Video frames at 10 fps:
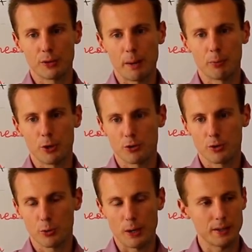temperature
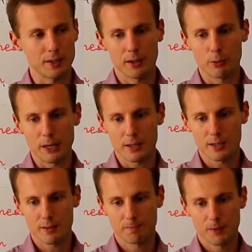20
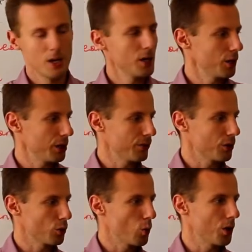degrees, you've
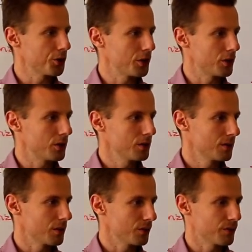got water
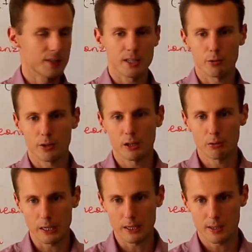0
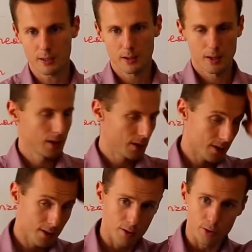degrees,
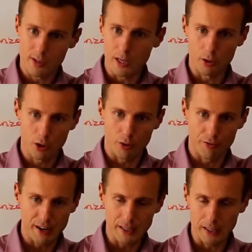you start
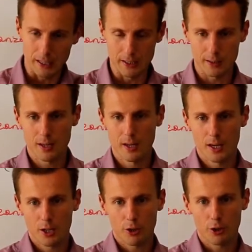convecting it,
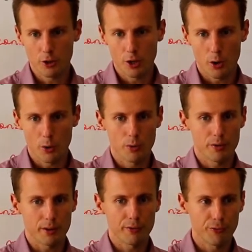you know
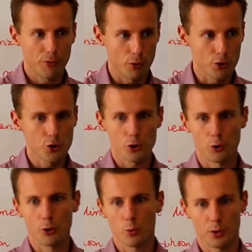that for
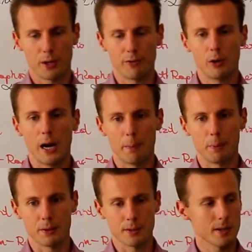sure, whatever
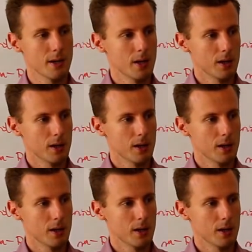happens,